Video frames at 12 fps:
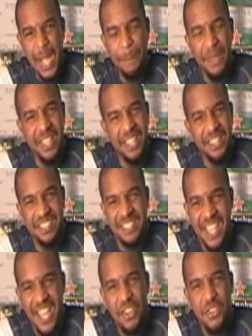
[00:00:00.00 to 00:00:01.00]
can't begin to
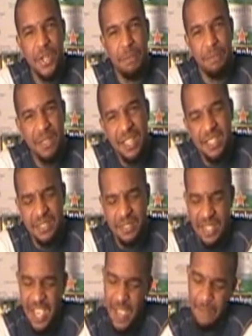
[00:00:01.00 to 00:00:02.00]
tell you the pleasure.
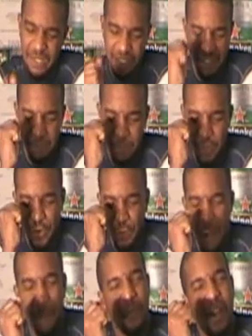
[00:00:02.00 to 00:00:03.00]
Damn, this is a
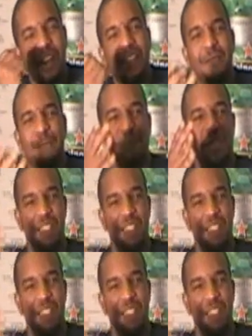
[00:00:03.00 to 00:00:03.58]
beautiful. I'm trying to